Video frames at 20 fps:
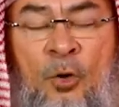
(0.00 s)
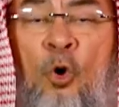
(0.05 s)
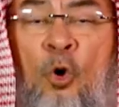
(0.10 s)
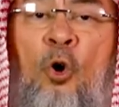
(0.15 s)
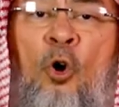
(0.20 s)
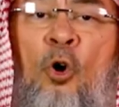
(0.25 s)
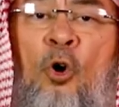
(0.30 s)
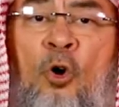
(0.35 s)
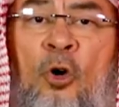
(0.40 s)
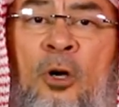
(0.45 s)

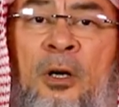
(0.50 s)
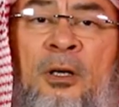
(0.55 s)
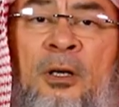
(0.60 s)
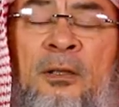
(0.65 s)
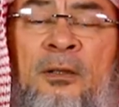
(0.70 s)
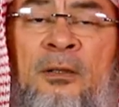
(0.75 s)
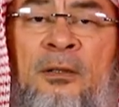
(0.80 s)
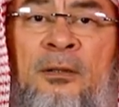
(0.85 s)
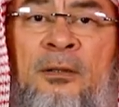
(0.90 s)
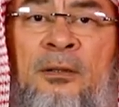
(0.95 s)
Or
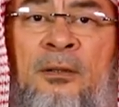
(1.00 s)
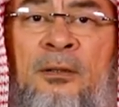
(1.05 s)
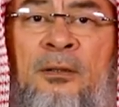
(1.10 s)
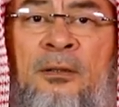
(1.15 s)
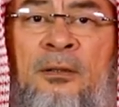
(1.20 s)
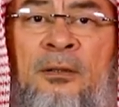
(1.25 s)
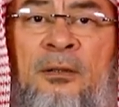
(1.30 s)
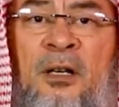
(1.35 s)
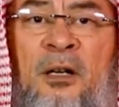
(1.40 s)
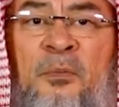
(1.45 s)

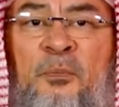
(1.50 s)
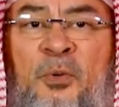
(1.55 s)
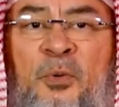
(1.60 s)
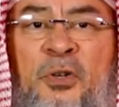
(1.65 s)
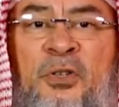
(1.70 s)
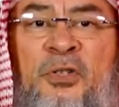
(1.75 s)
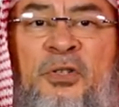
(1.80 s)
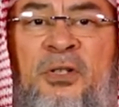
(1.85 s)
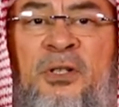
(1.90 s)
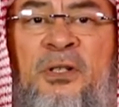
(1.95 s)
a
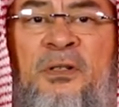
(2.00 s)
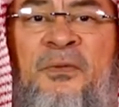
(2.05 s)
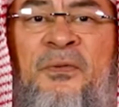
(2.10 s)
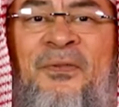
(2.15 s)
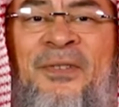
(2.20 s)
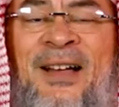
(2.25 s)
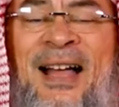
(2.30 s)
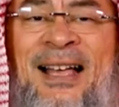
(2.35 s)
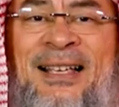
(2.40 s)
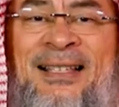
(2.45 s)
person
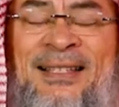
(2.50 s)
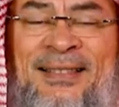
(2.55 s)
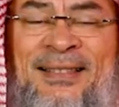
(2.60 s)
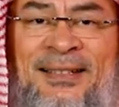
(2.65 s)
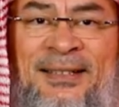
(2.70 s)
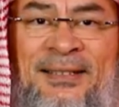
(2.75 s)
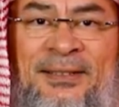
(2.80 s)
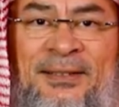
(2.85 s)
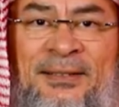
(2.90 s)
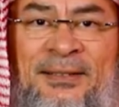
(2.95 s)

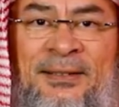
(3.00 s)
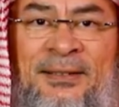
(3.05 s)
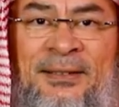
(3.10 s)
fasted